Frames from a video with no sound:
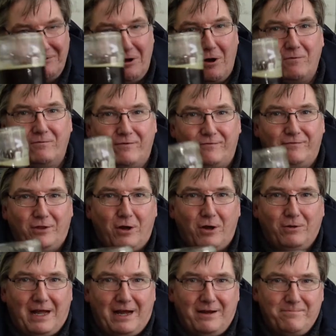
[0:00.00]

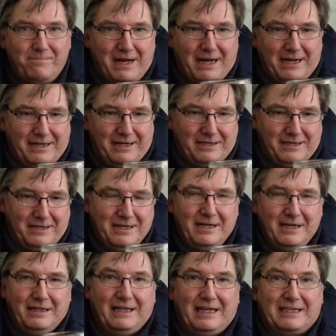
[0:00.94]
overflow like my
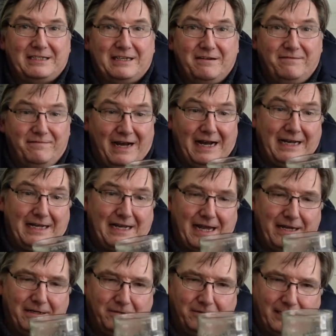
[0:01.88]
last Kveik
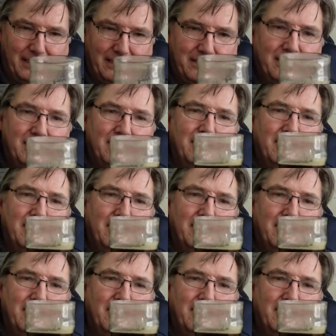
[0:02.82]
ale did.